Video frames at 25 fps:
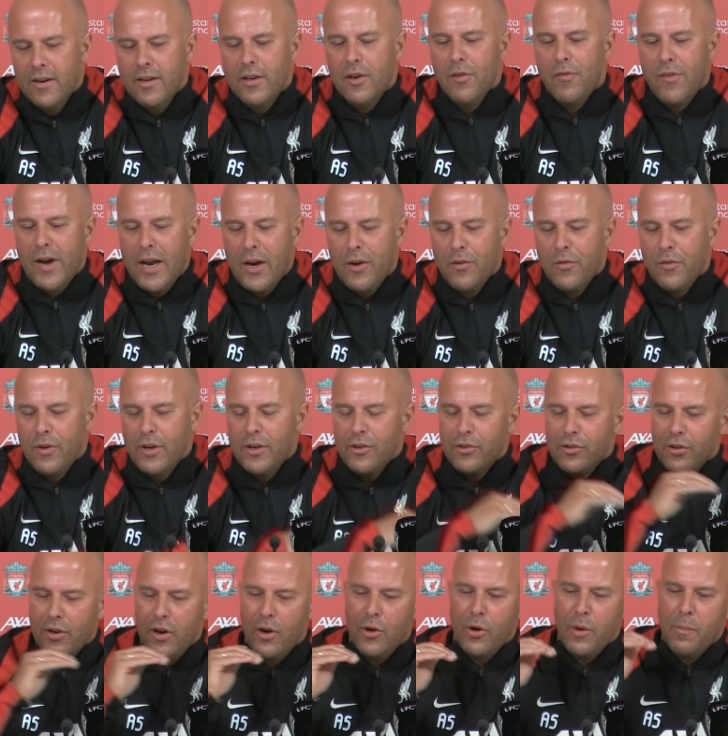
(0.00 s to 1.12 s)
the Feyenoord
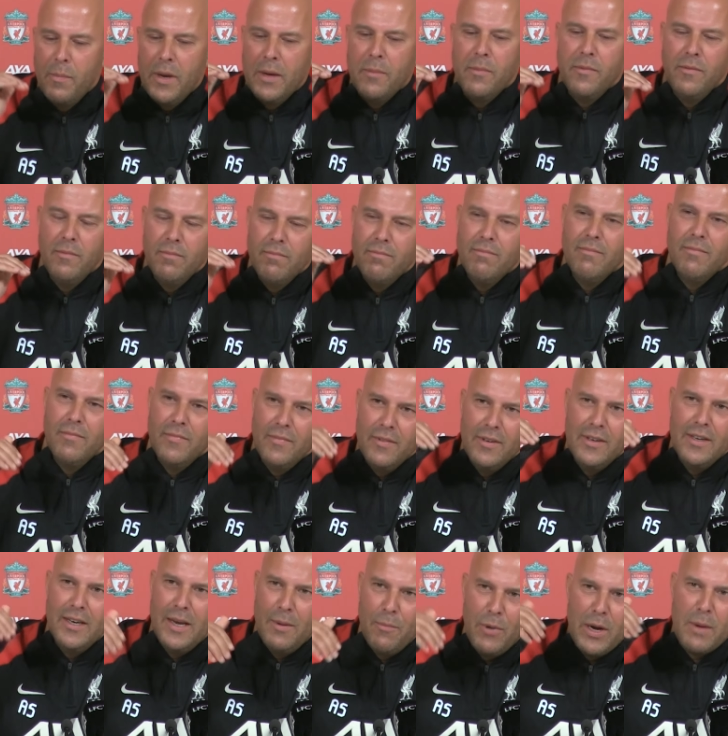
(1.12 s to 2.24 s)
fans are a bit,
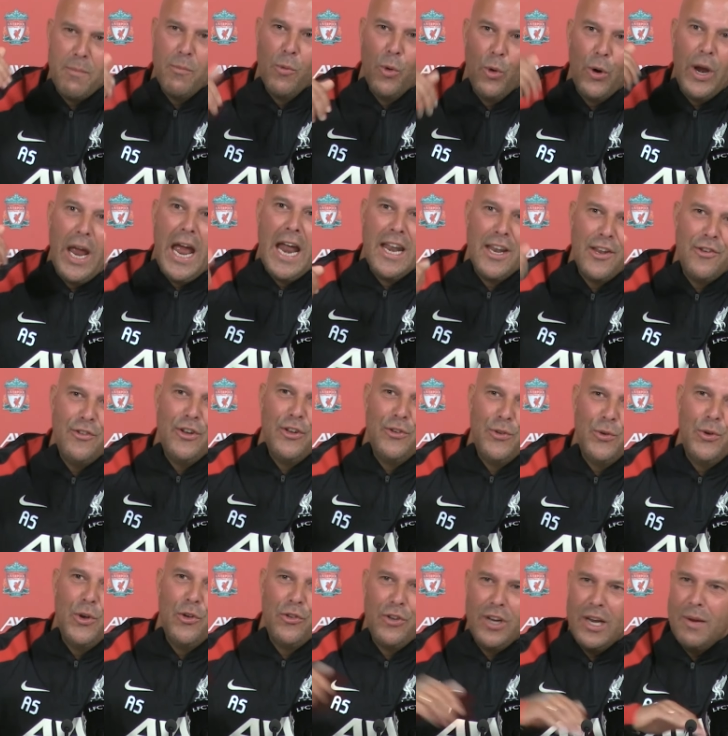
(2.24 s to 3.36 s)
they bring more energy to
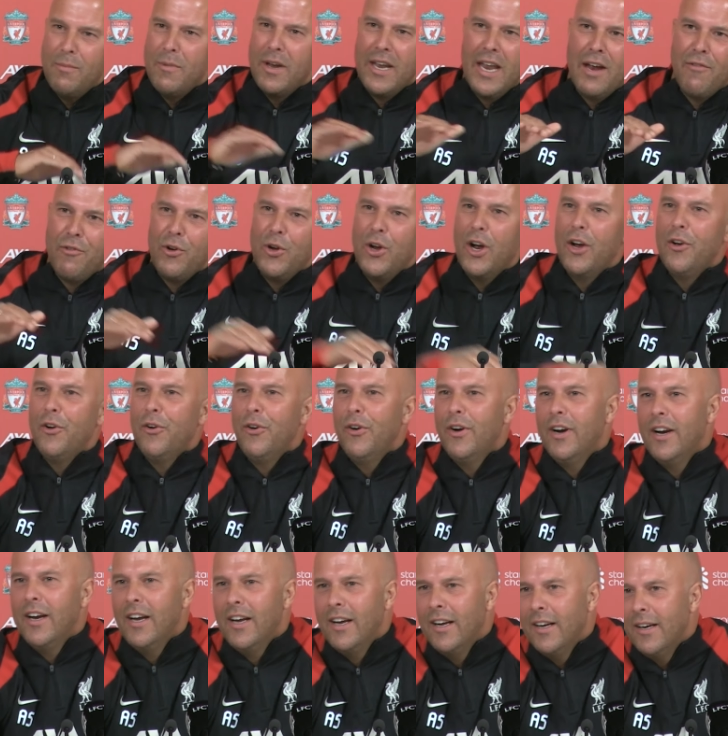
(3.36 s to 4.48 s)
the team than every other
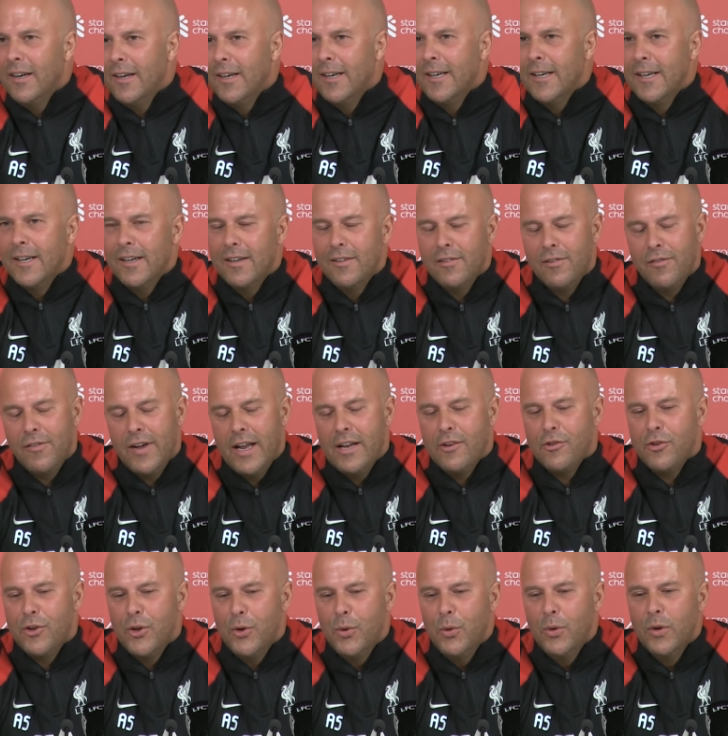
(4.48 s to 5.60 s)
uh, uh,
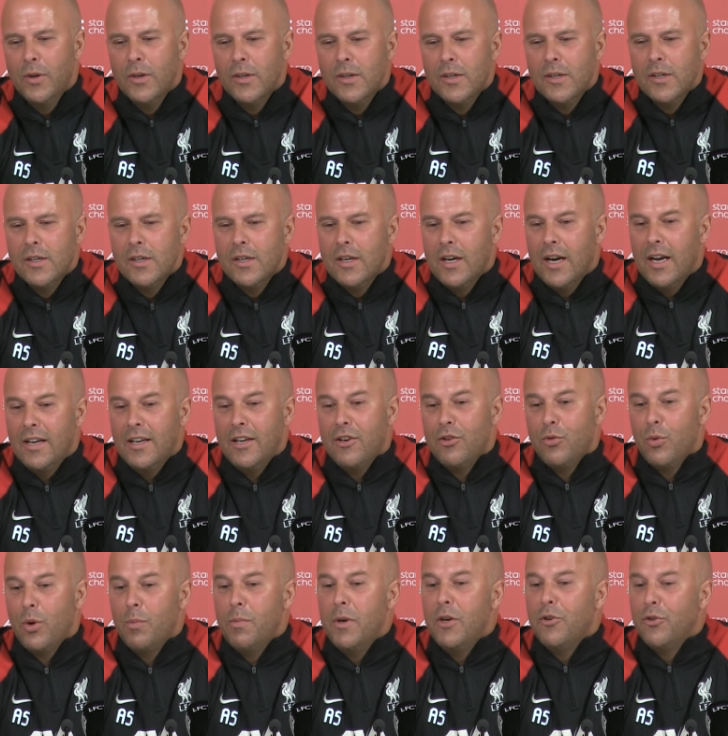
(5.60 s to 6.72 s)
fans do. And this is
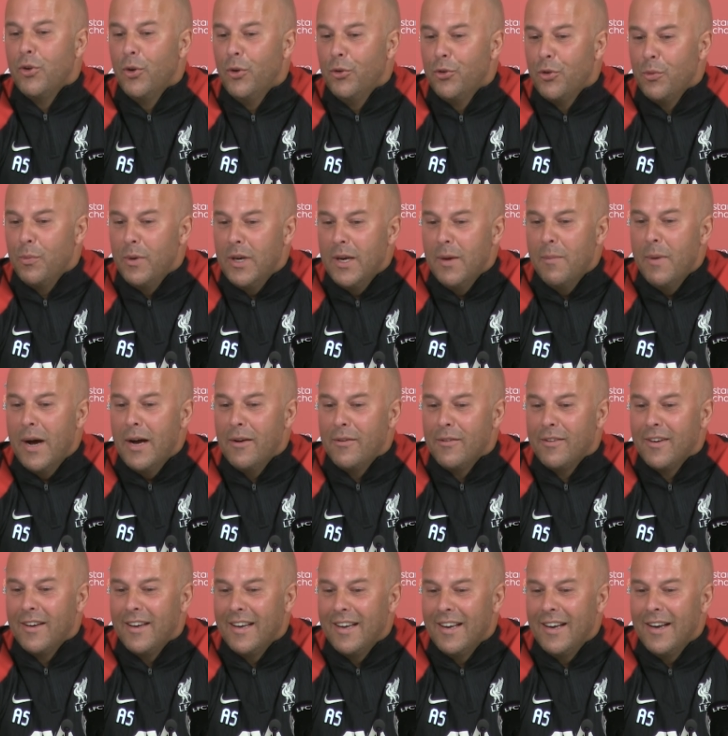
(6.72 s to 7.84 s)
what been told to me about
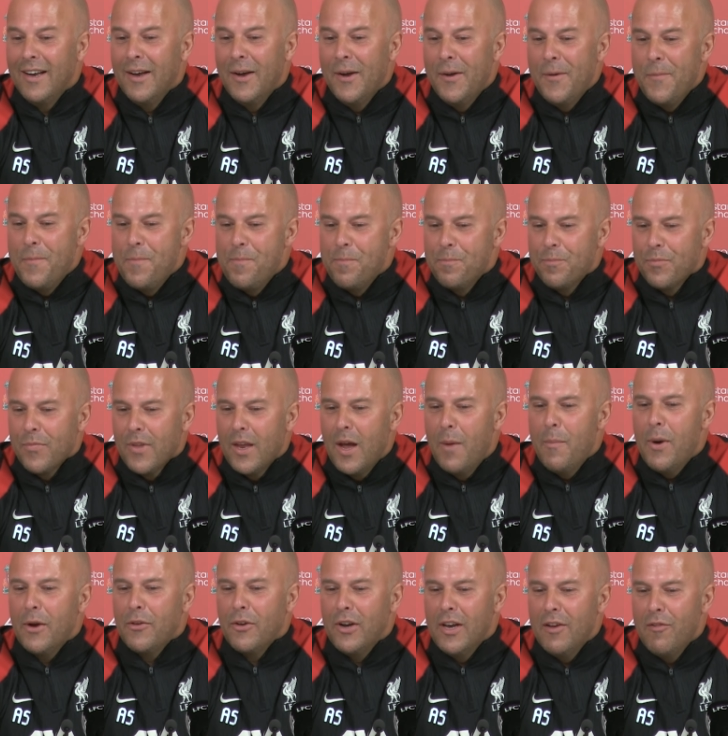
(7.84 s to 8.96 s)
uh,
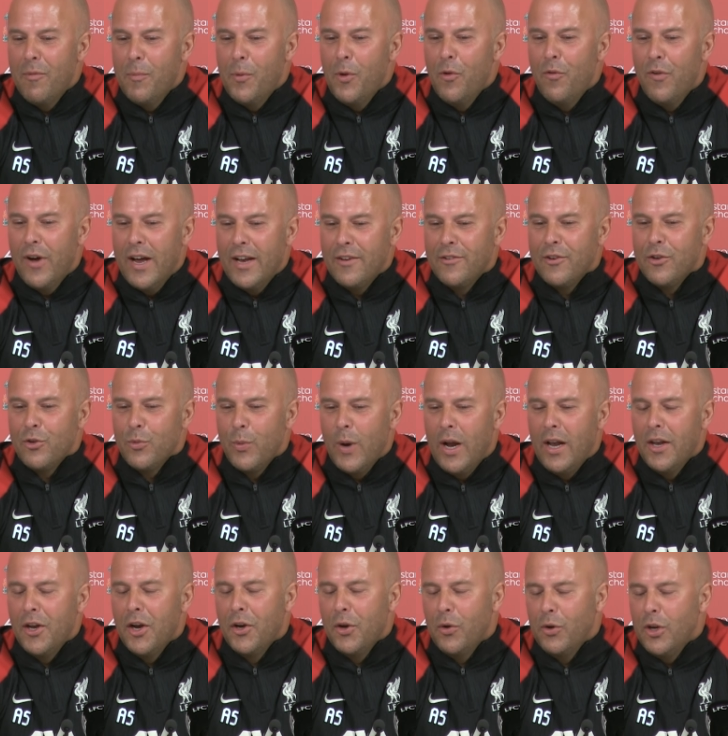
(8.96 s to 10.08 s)
about the Liverpool fans as
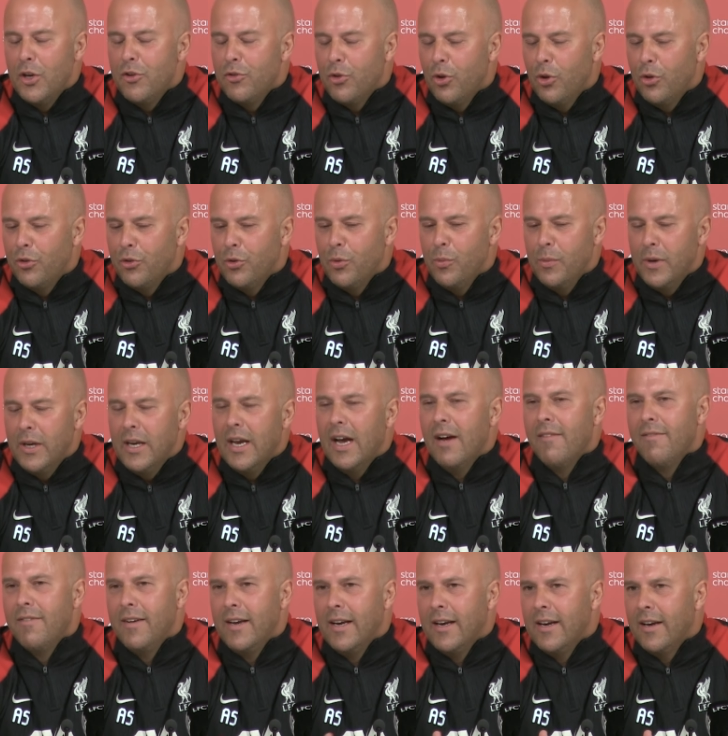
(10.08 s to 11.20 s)
well. Not only told to me, I
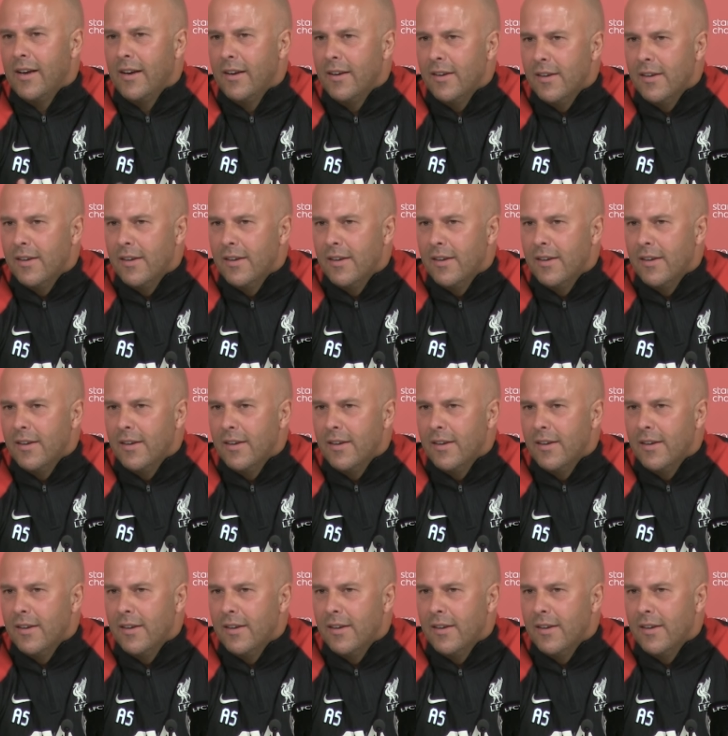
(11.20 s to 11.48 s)
think